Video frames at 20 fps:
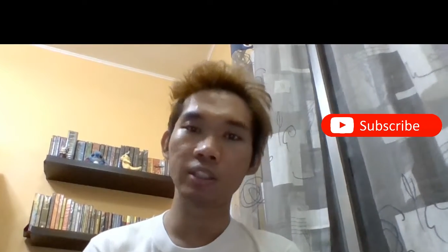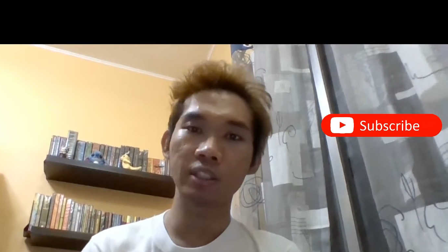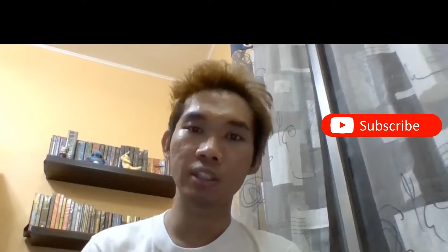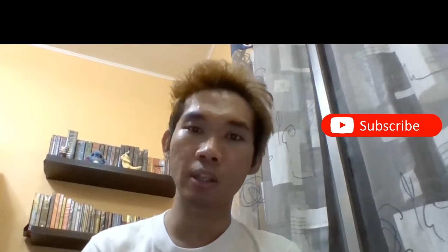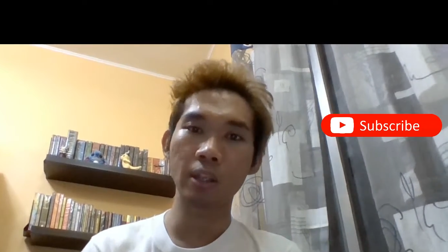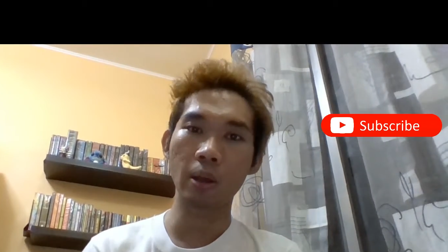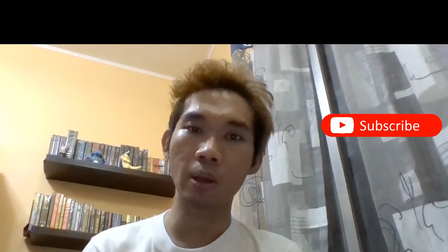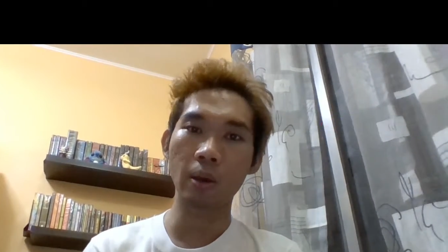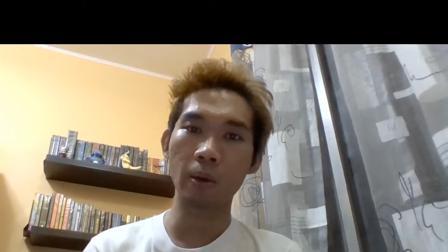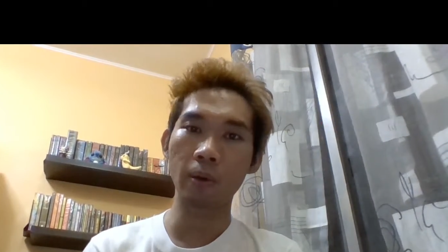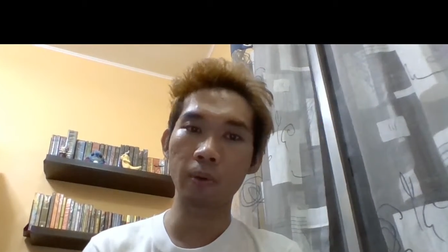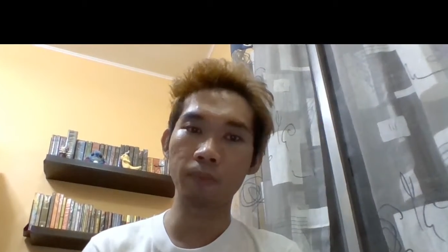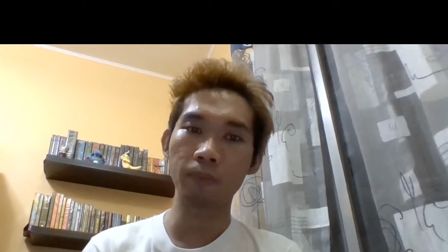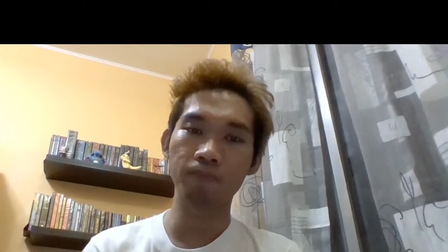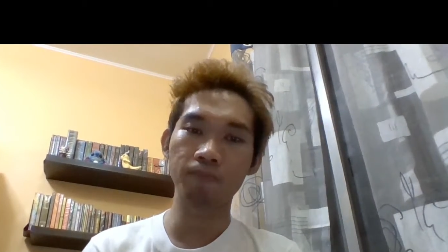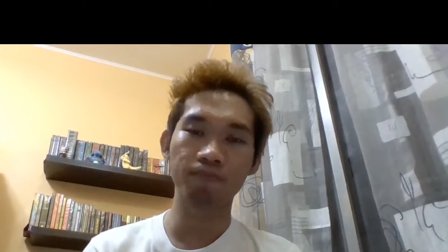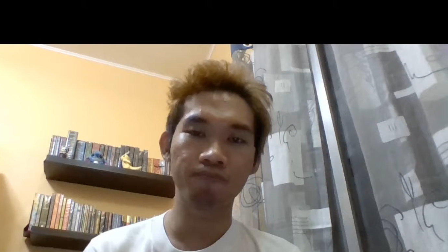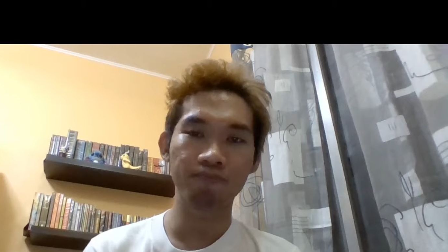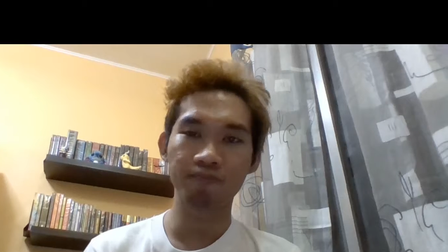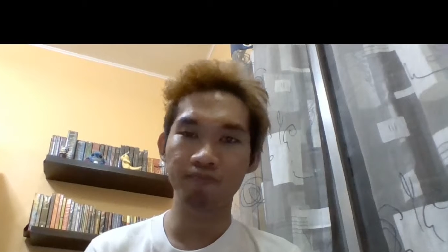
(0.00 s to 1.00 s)
So,
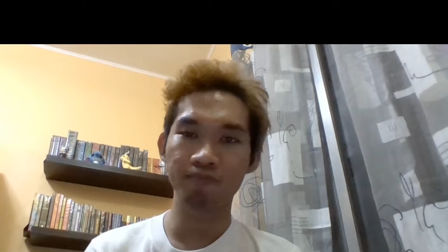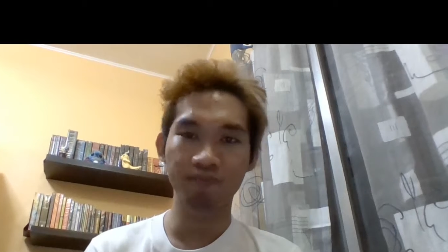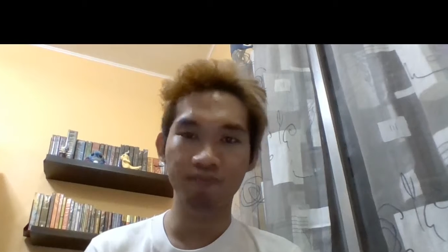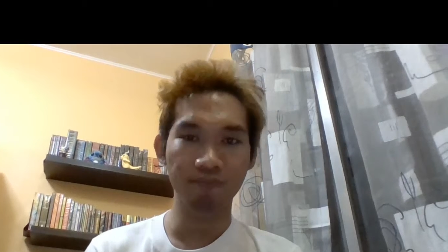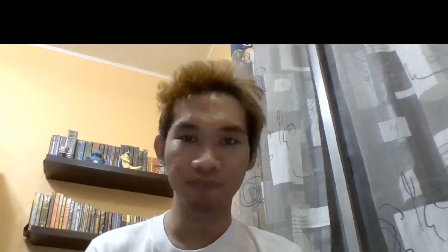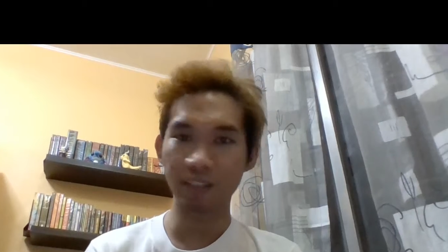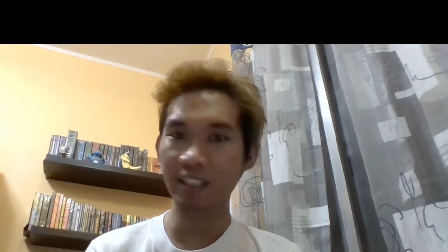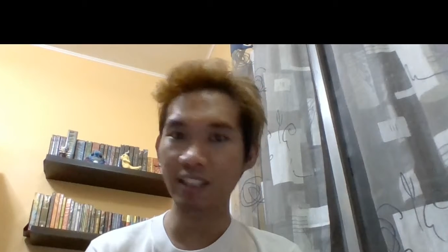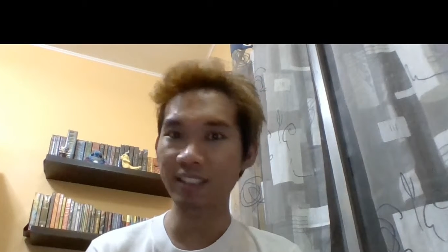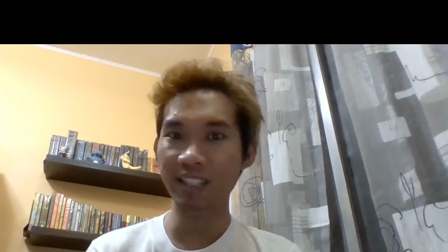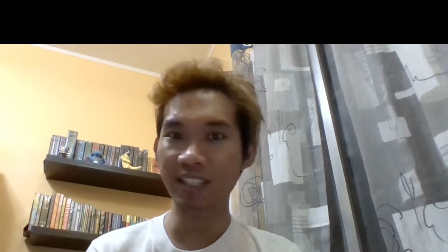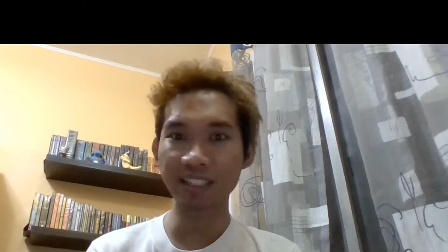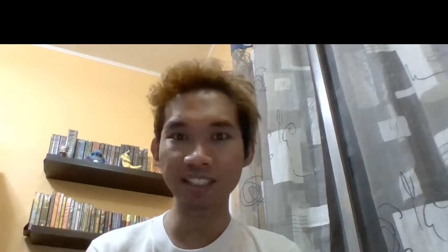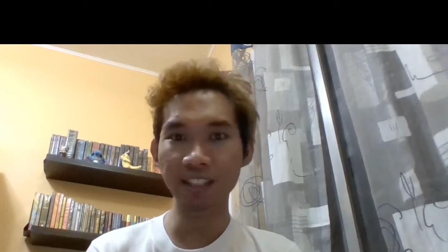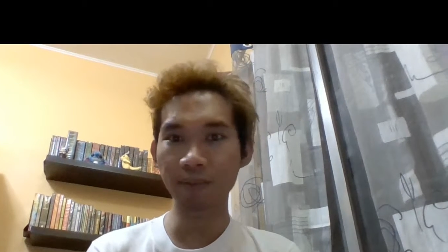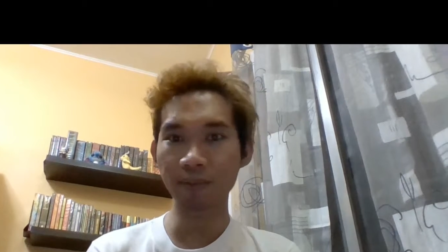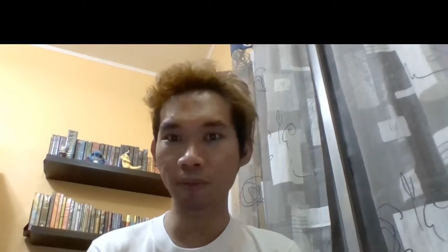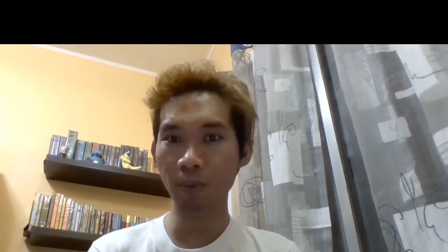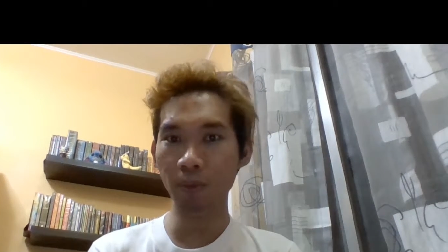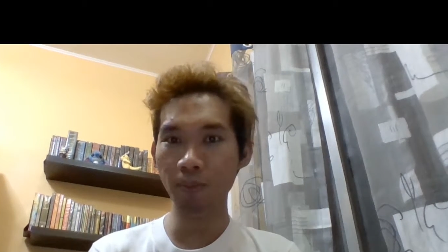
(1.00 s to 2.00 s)
guess that's
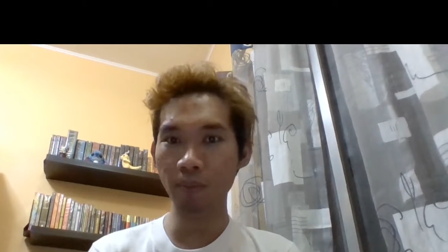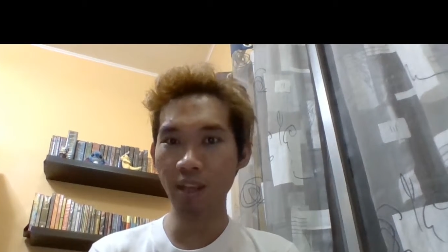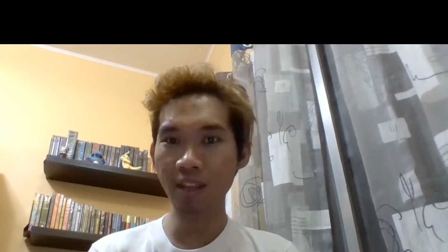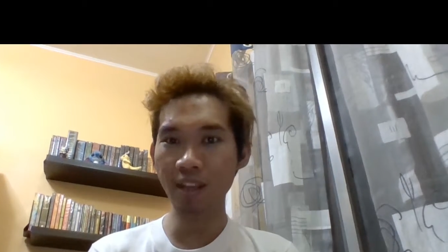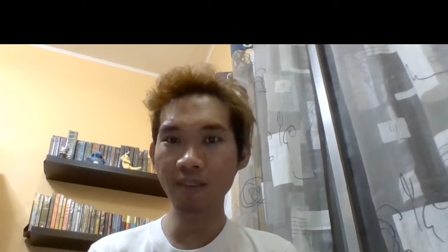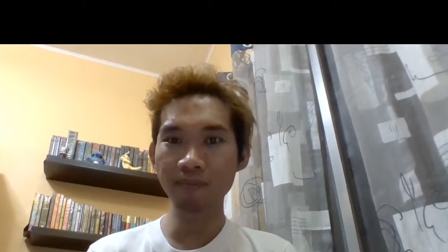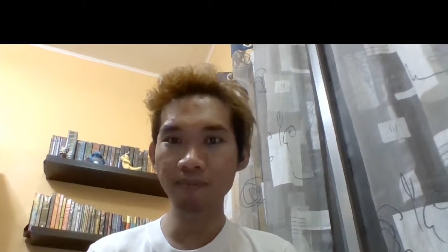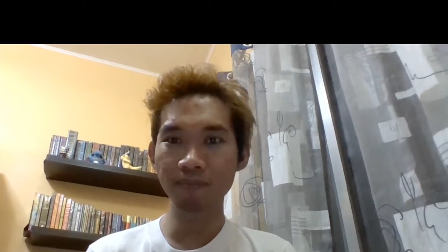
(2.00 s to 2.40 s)
it for me.